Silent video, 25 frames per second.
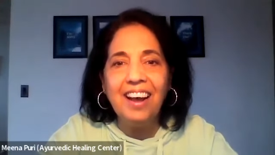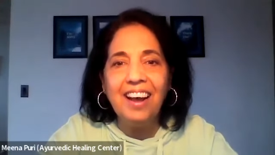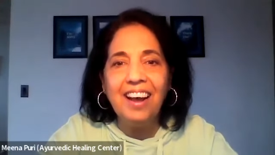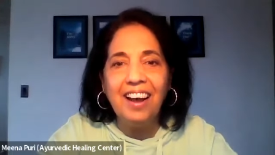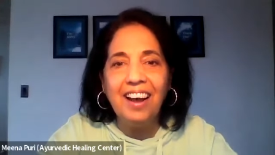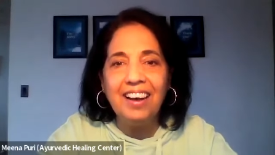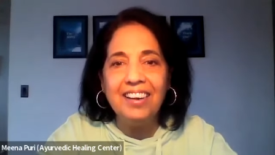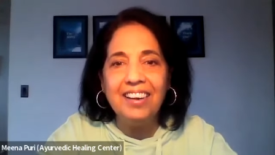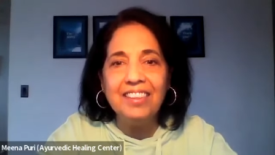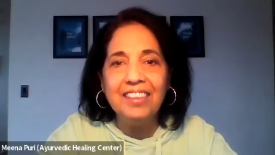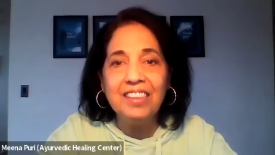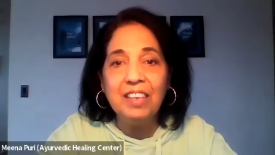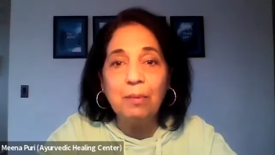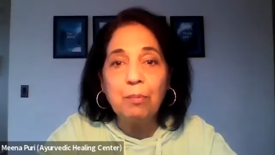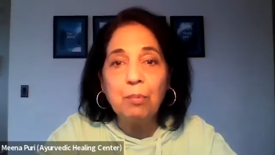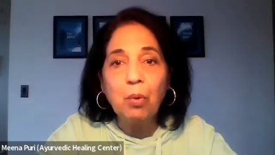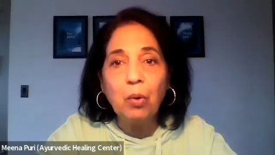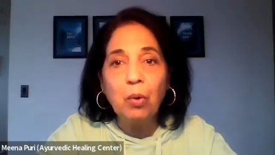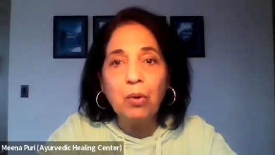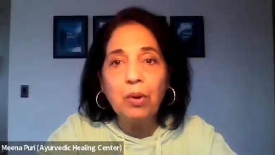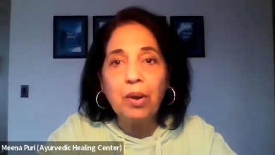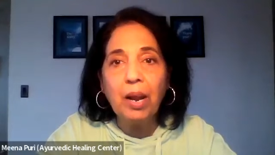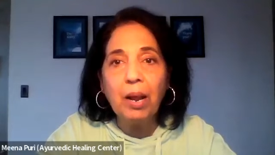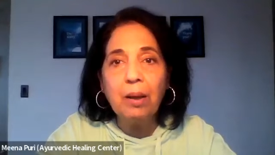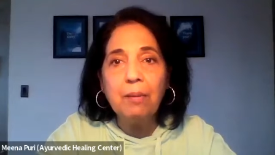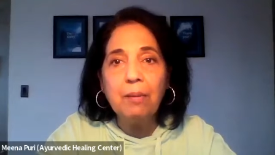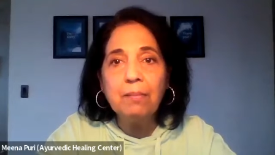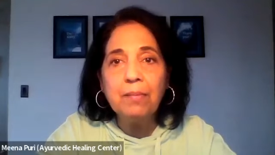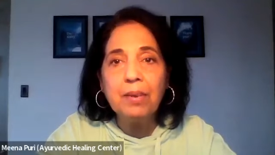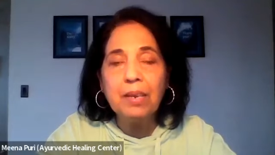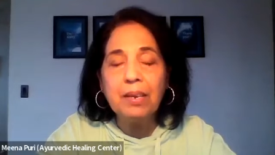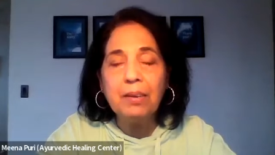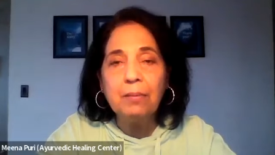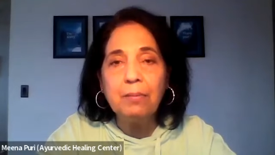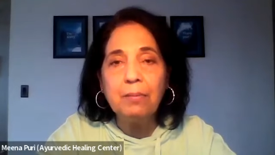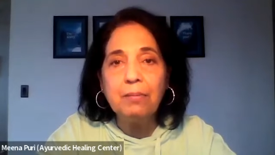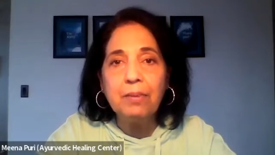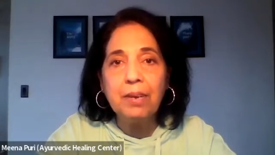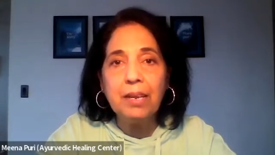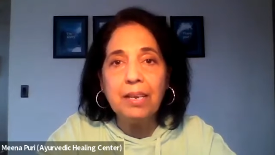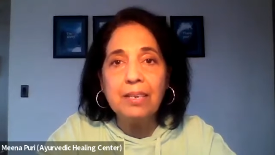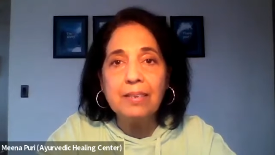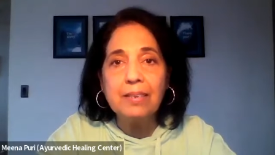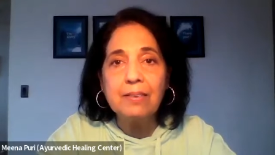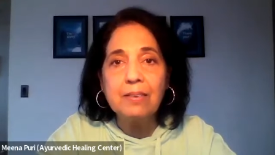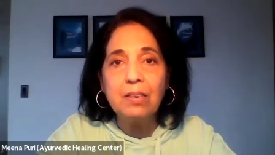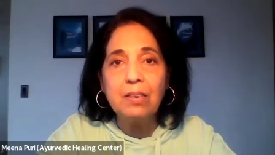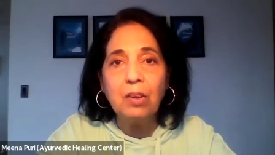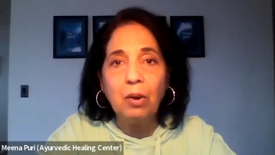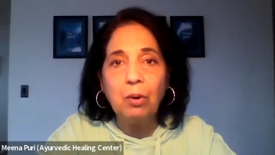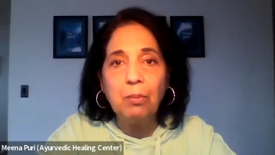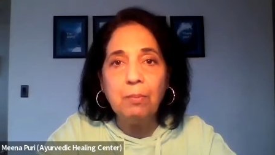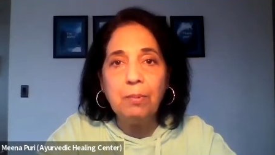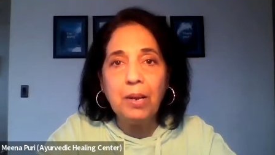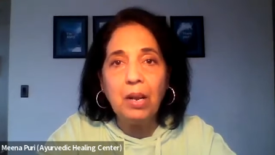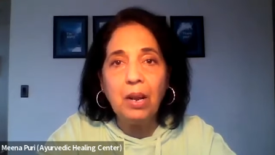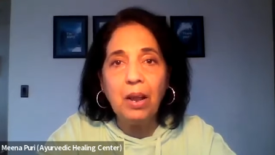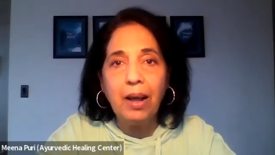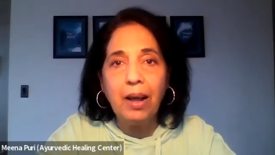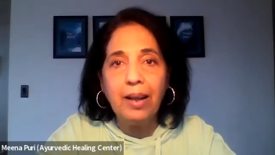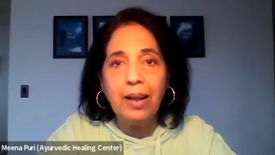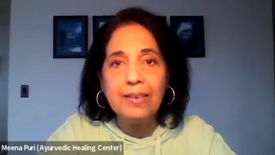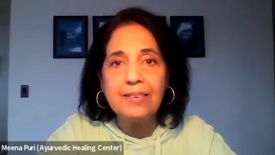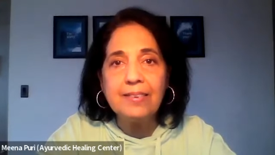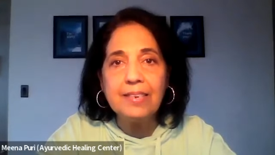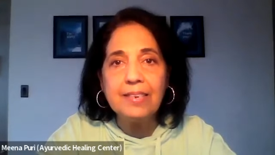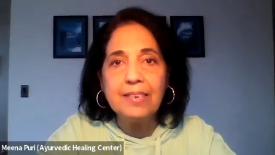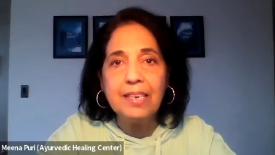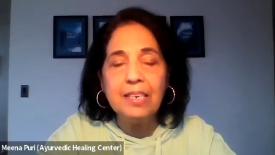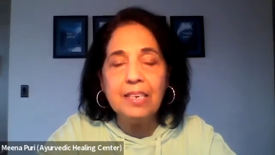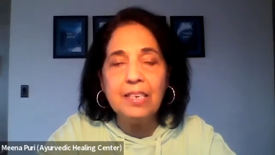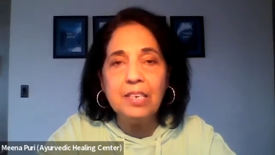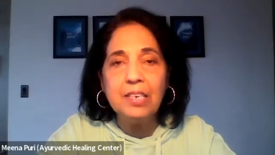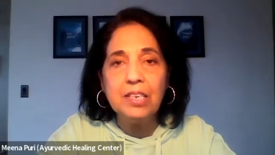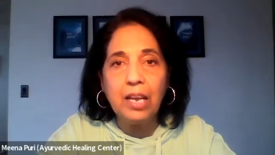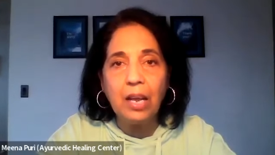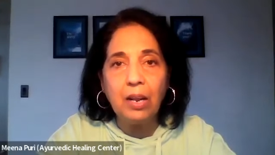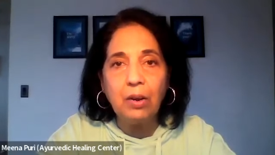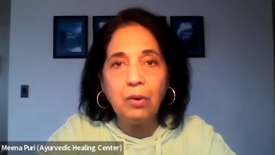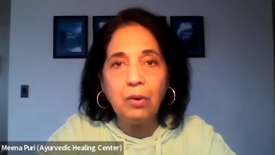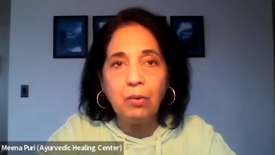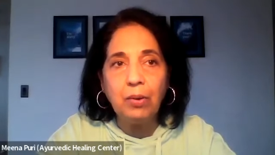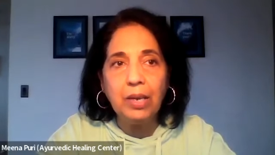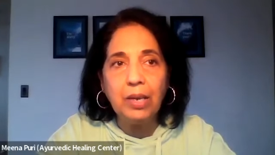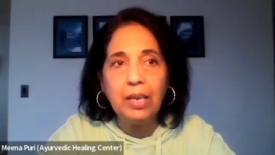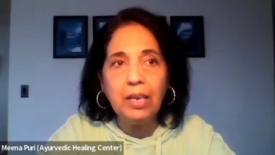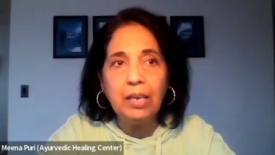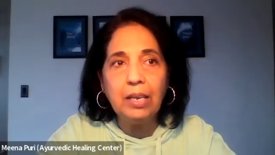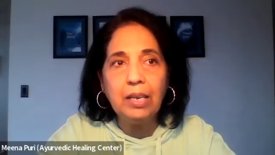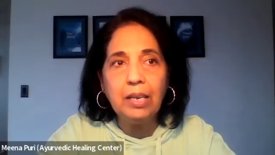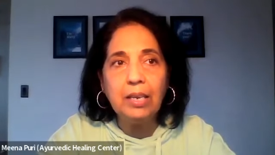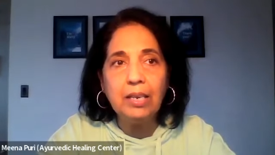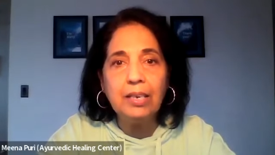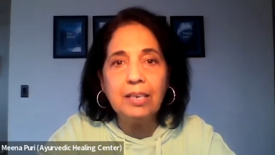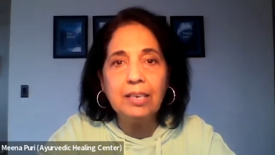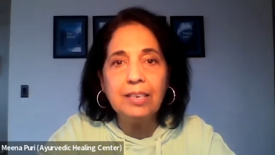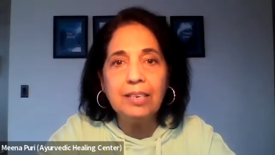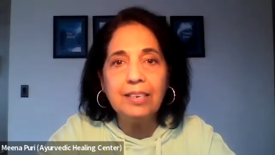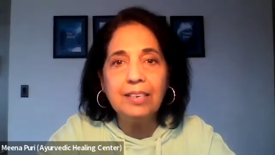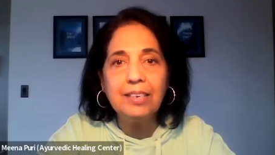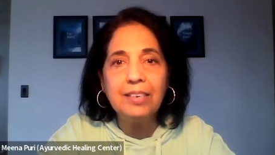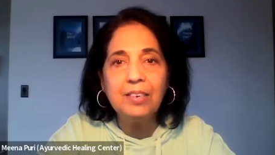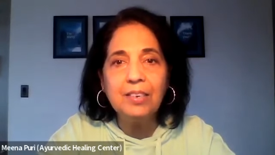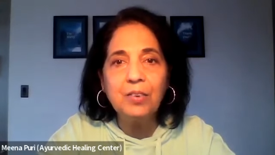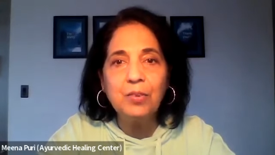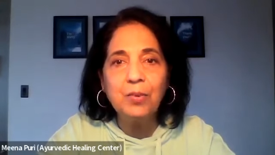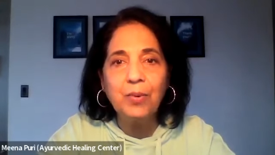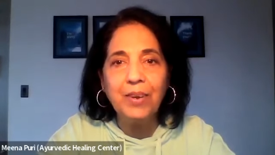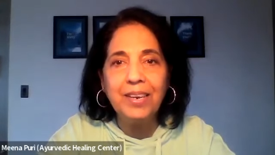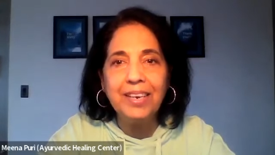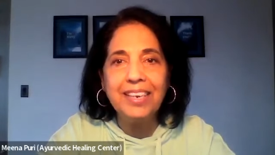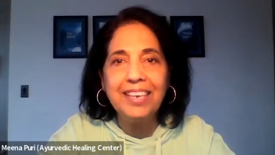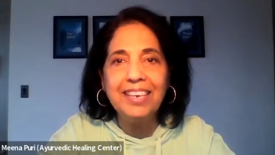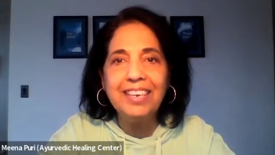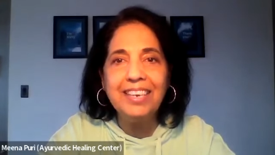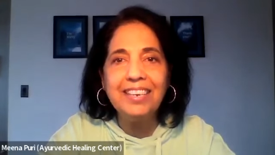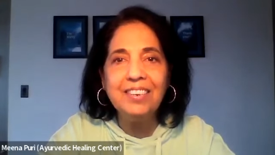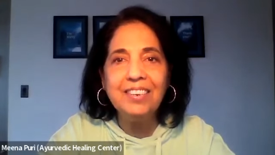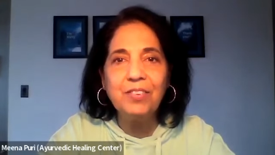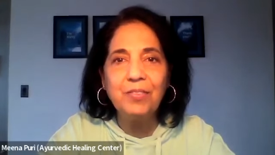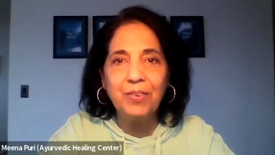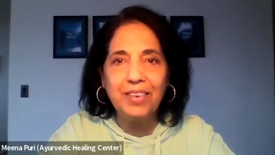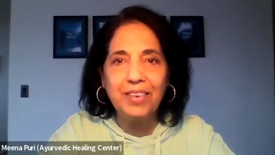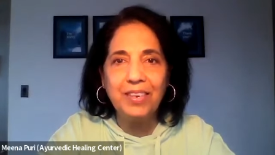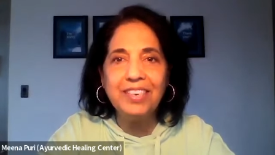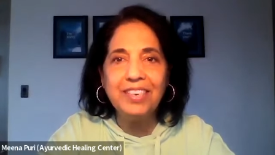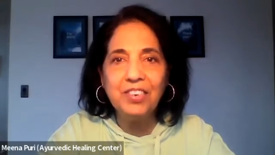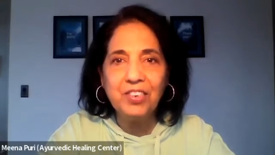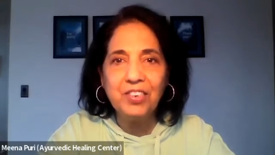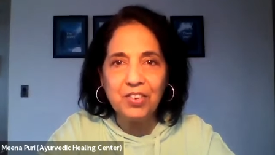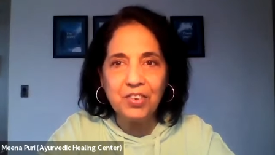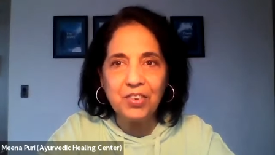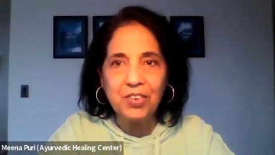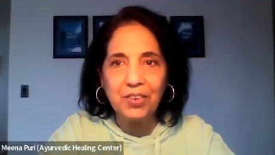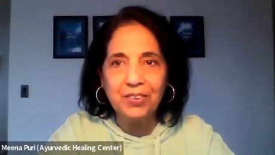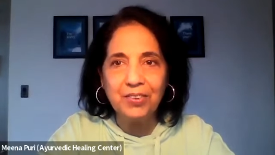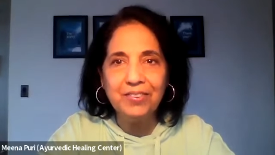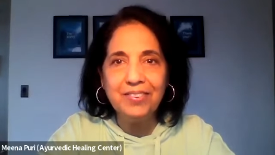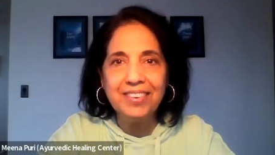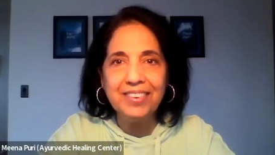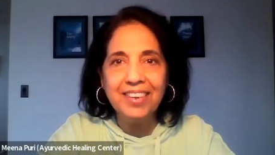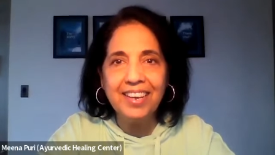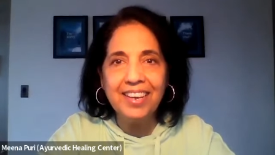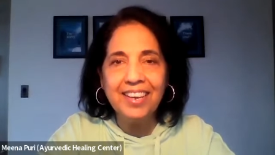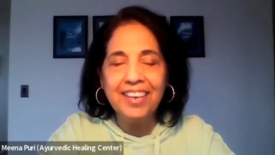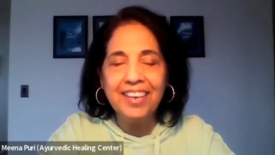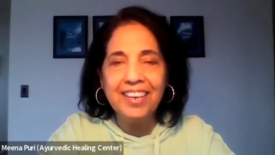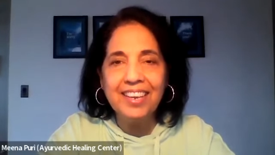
um, the program if it's going to be launched in January 2022.